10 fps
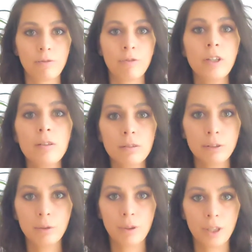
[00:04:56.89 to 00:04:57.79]
feel
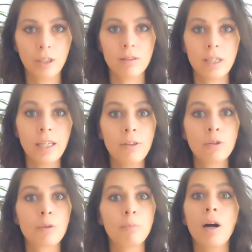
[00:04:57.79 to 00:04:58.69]
new things in
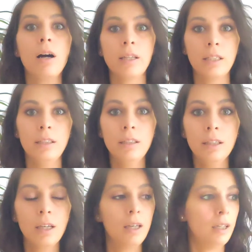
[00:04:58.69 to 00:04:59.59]
your
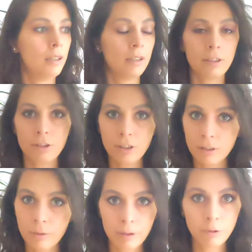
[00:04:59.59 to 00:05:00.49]
body, not
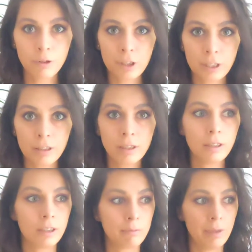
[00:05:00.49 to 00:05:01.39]
just around your
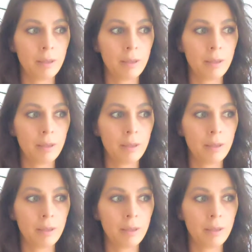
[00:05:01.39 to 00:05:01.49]
genitalia.